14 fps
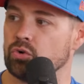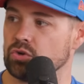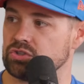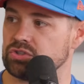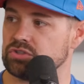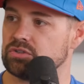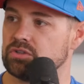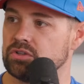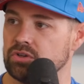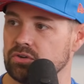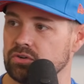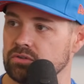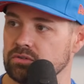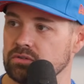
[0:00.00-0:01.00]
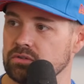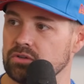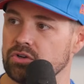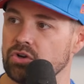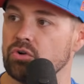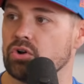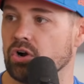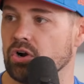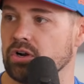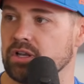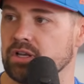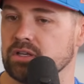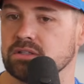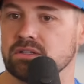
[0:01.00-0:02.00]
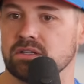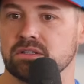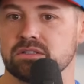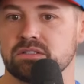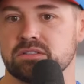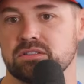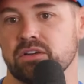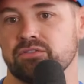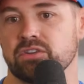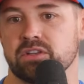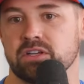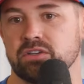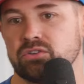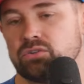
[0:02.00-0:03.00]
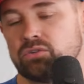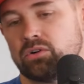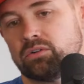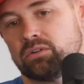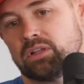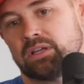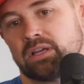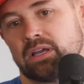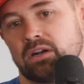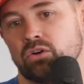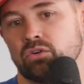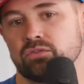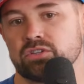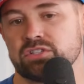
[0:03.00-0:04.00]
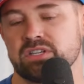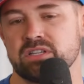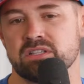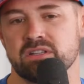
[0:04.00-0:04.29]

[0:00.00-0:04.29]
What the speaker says: course, go-karting and stuff that they do like kind of overseas.